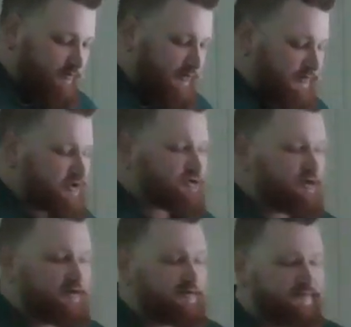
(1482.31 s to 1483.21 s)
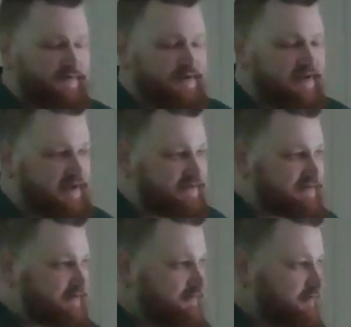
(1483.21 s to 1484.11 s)
But we shouldn't
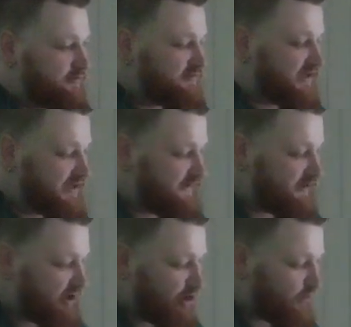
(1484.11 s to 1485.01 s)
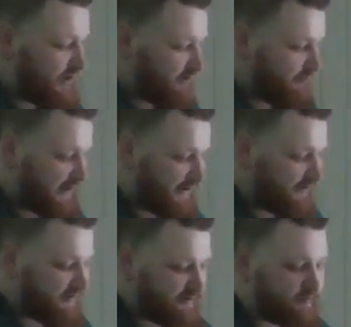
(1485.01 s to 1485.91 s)
forget that even though we are
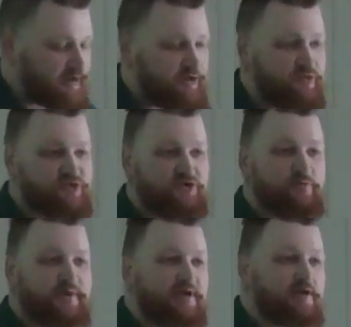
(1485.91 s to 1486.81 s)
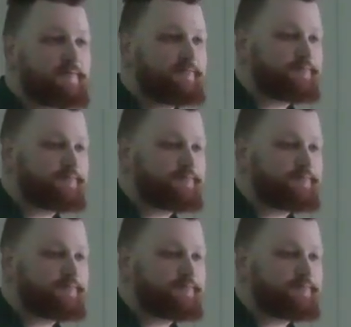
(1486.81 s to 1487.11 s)
better than we used to be,